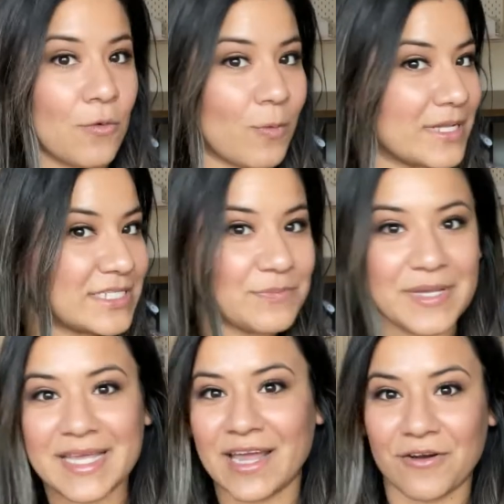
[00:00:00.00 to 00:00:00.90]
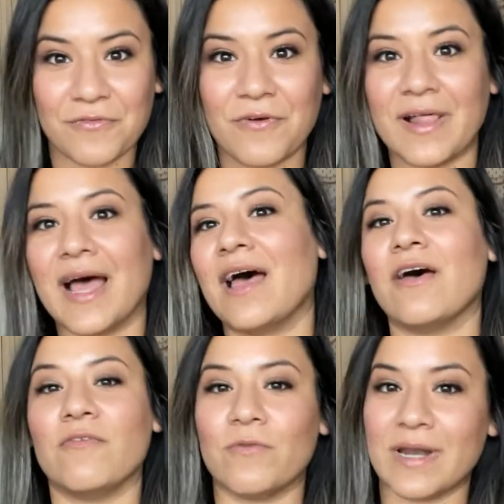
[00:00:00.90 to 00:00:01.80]
what to be careful
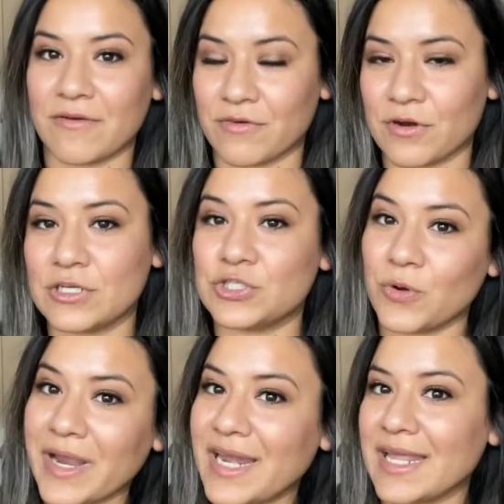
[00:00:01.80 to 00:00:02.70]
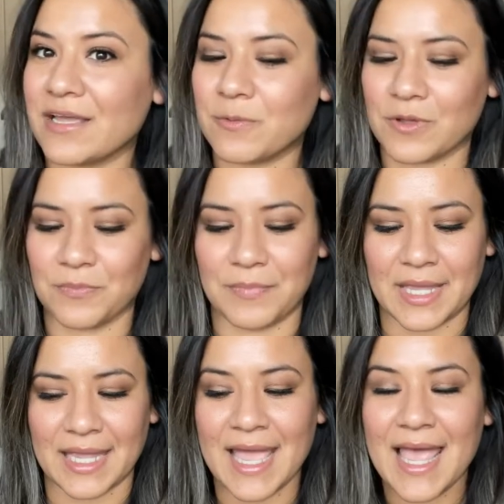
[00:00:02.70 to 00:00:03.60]
of whenever joining a quilt
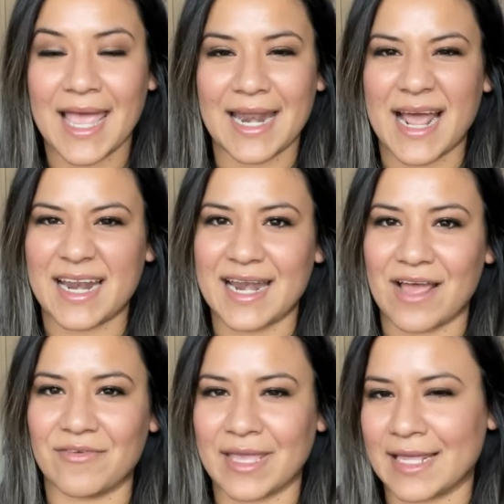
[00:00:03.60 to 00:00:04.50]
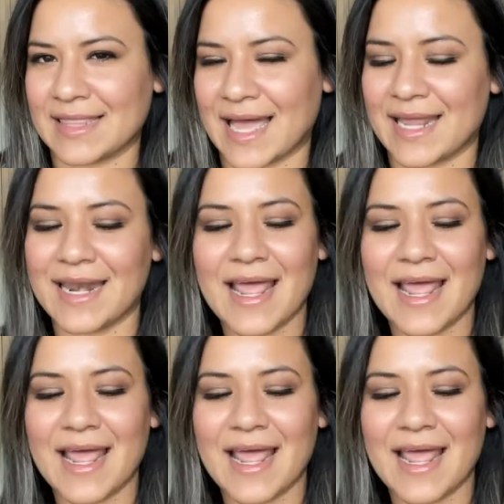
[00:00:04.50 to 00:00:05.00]
bee and how to navigate that.